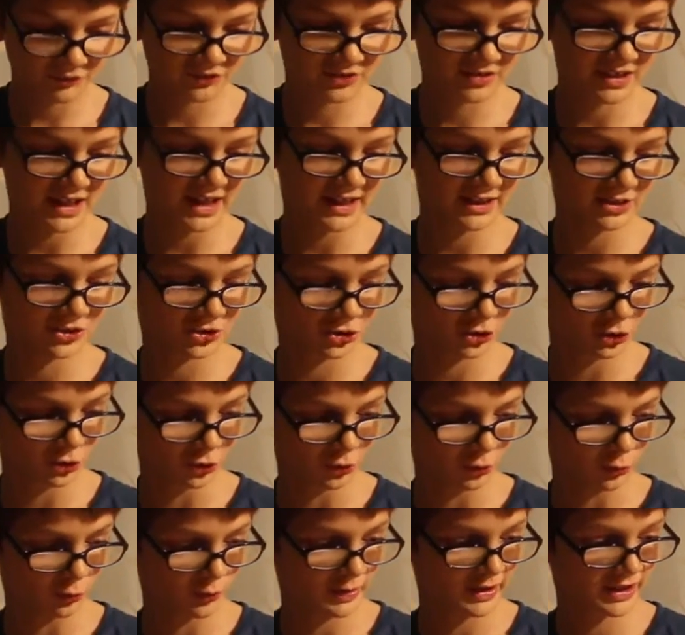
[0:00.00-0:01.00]
of day
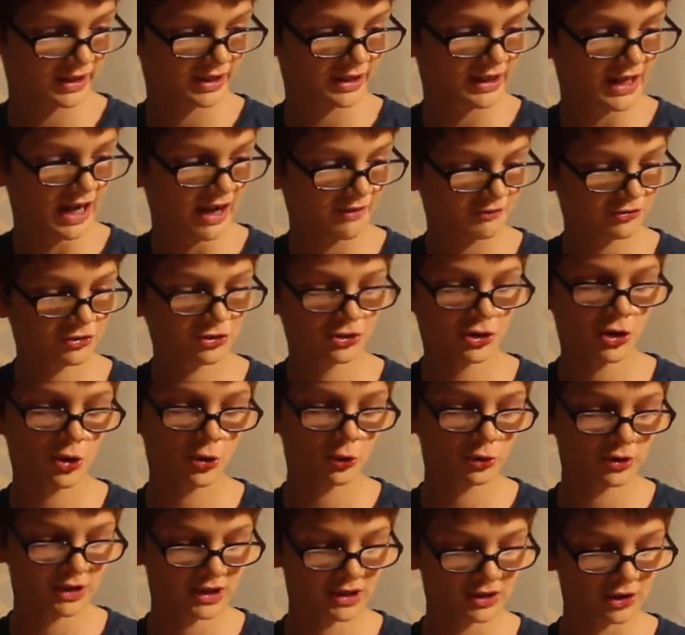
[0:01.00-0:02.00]
two. We're going to have
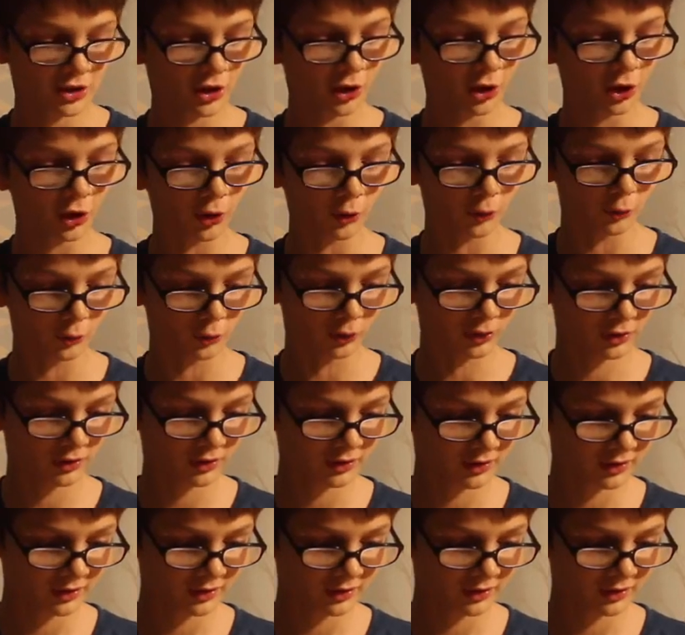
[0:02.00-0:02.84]
toad in the hole.